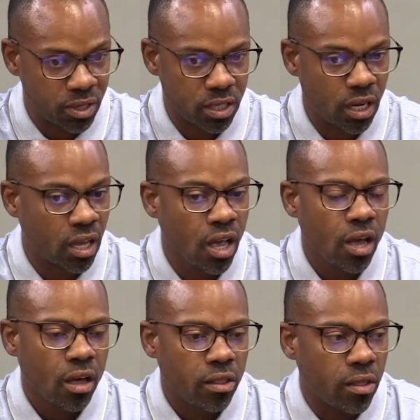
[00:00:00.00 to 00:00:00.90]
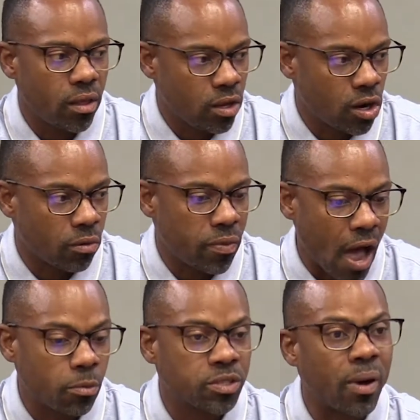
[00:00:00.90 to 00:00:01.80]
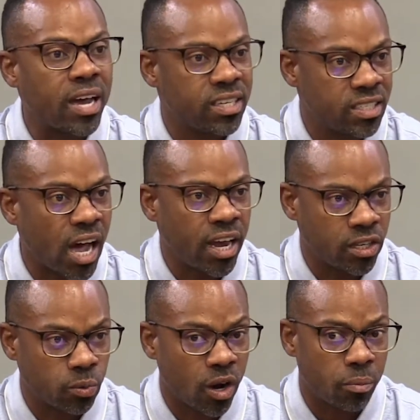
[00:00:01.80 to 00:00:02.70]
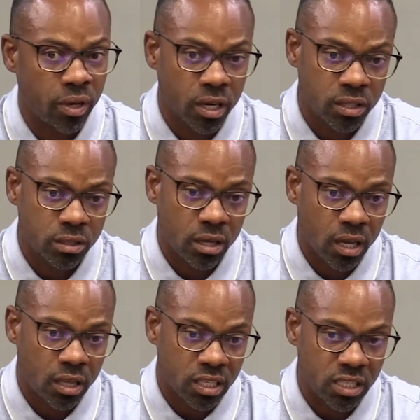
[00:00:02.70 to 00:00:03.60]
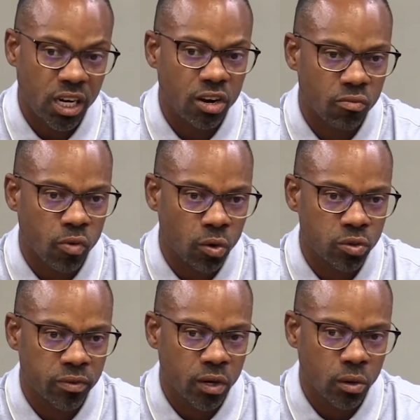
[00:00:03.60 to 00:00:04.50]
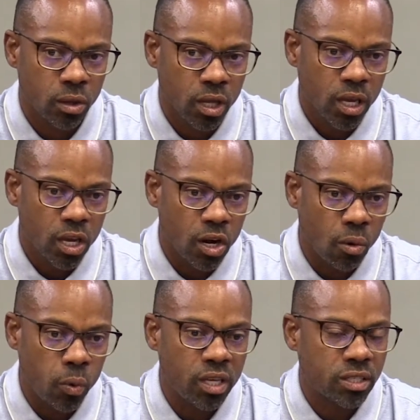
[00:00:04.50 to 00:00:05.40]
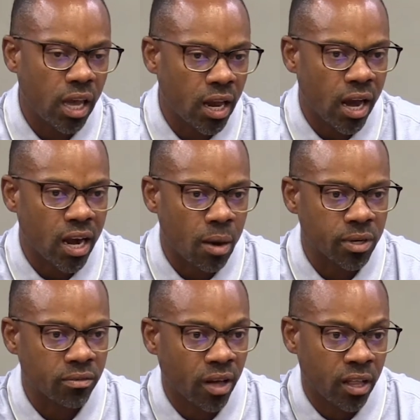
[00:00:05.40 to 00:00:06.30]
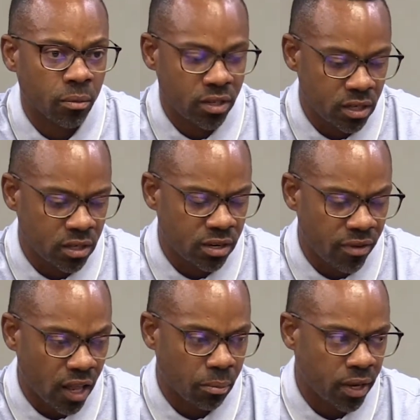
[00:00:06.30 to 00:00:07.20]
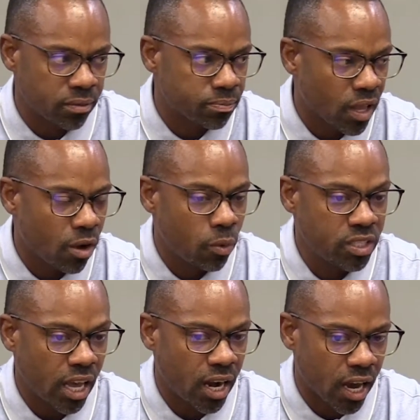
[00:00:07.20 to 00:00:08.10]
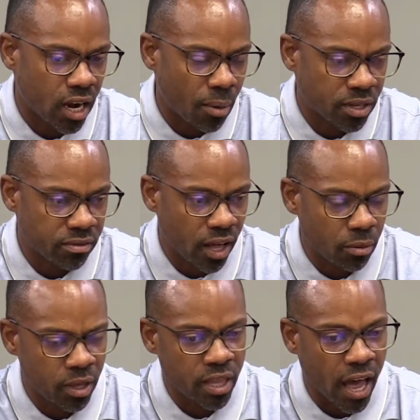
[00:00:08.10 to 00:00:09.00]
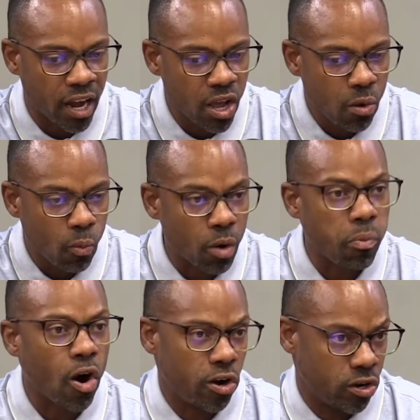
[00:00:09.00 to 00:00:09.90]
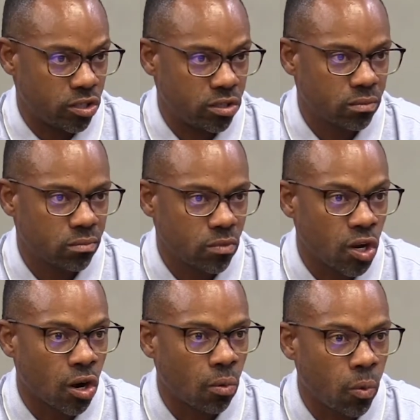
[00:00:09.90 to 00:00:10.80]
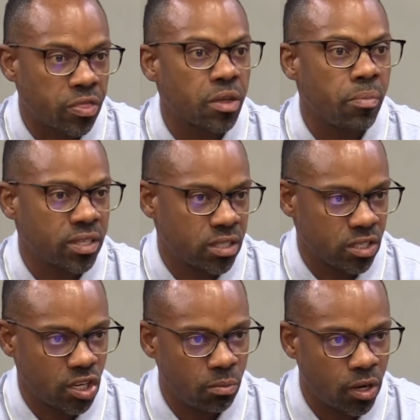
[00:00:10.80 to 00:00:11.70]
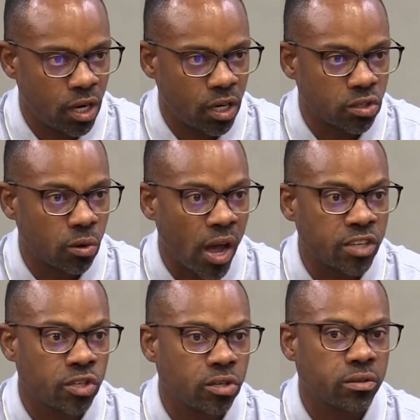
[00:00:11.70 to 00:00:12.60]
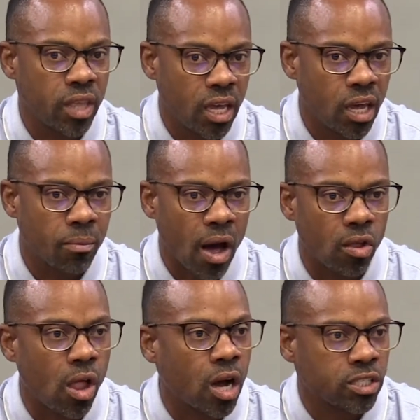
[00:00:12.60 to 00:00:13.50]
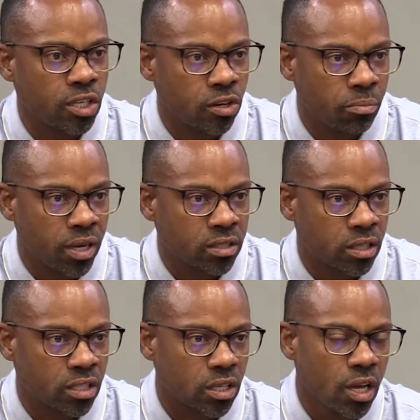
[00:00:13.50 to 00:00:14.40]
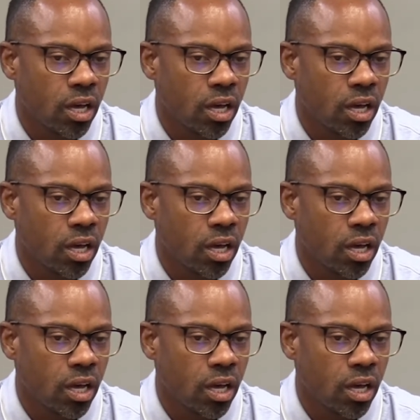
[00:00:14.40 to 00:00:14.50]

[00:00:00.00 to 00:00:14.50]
mentioning, mm-hmm. you know, that was by design as well, because the city of Roseville, you know, we say in economic develop, in development, we say in economic development that we're partners, you know, with the business community. So as you're thinking about launching your business